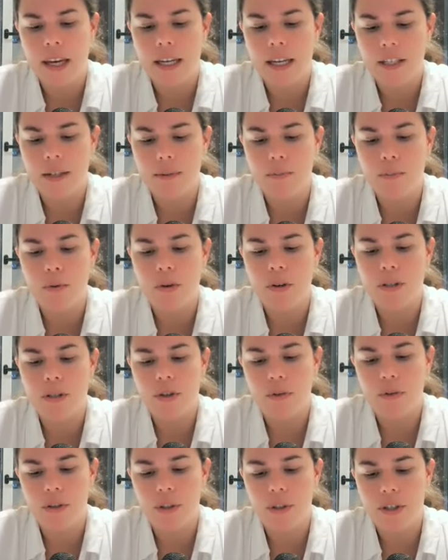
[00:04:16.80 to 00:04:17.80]
It's important
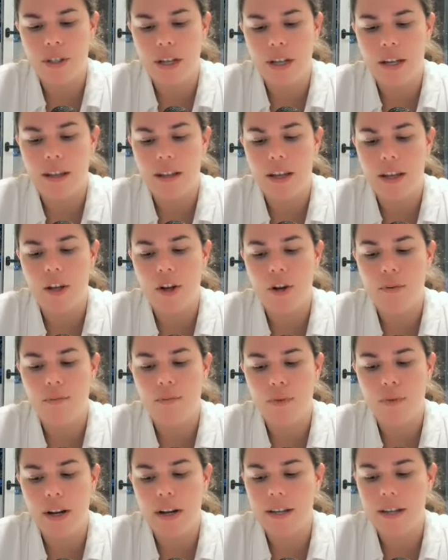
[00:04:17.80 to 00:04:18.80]
to understand that your
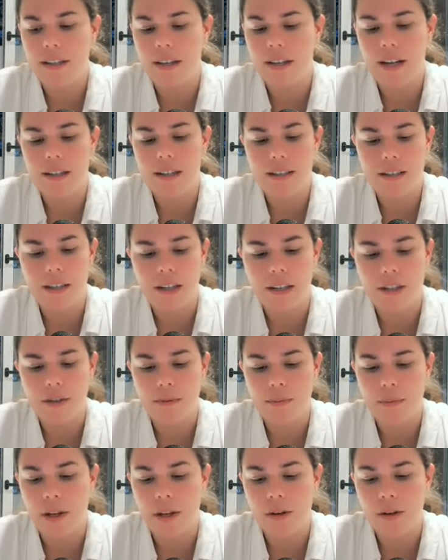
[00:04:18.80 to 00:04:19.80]
brain is not designed
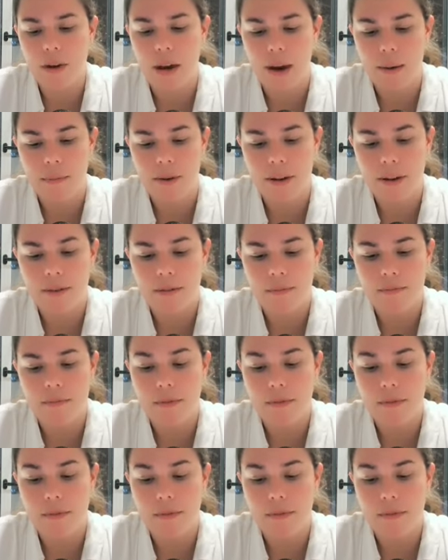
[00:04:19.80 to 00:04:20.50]
to make you happy.